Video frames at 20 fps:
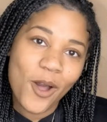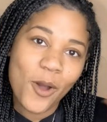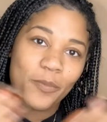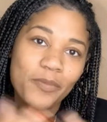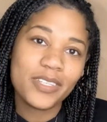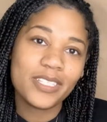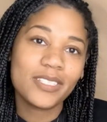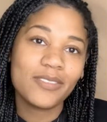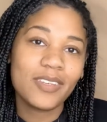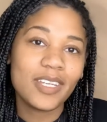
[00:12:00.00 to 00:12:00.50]

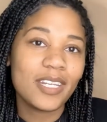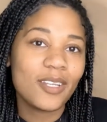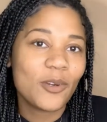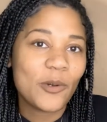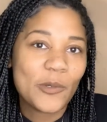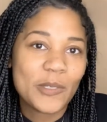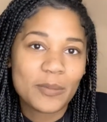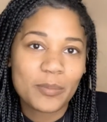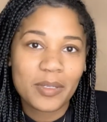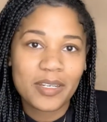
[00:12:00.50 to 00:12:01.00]
hope this
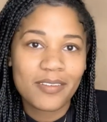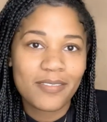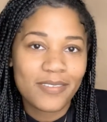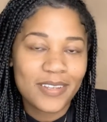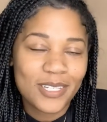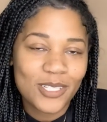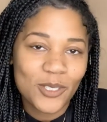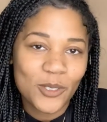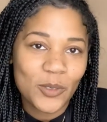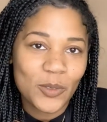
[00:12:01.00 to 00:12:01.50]
video was
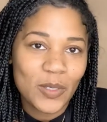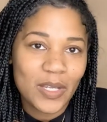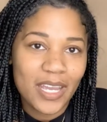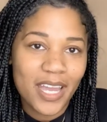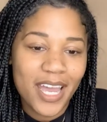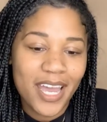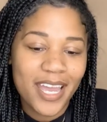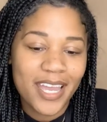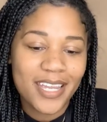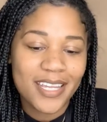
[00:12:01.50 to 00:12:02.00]
beneficial, you
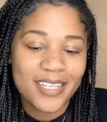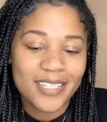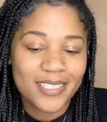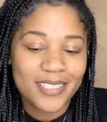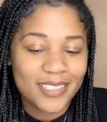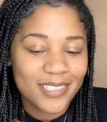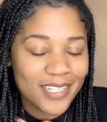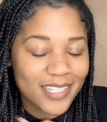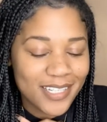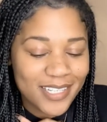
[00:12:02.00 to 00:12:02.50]

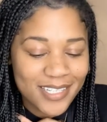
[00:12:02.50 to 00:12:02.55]
guys.